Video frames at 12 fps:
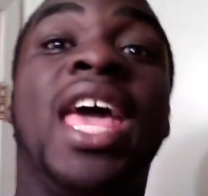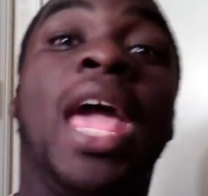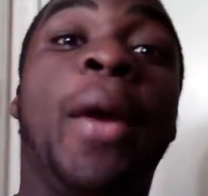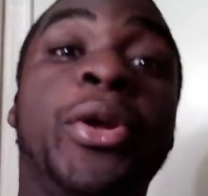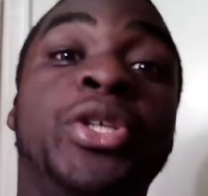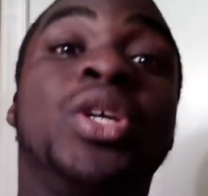
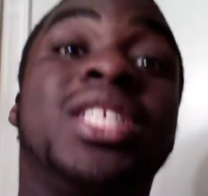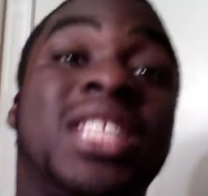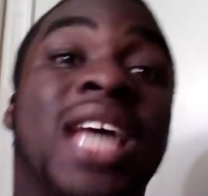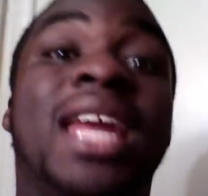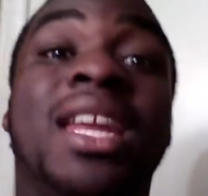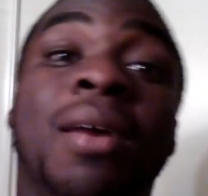in which you can
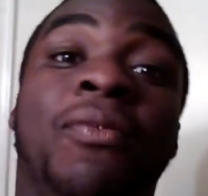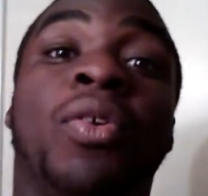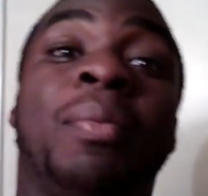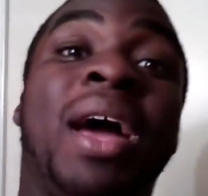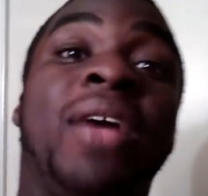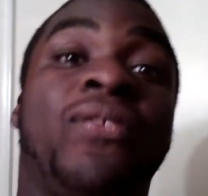sign up
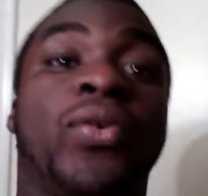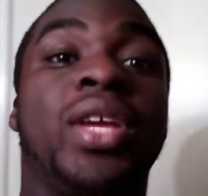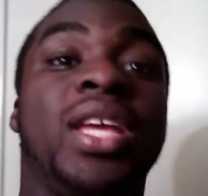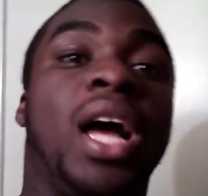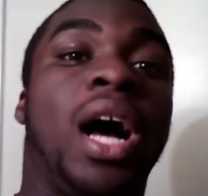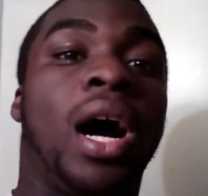for my
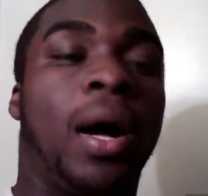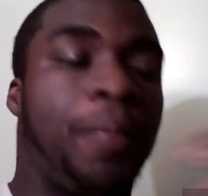free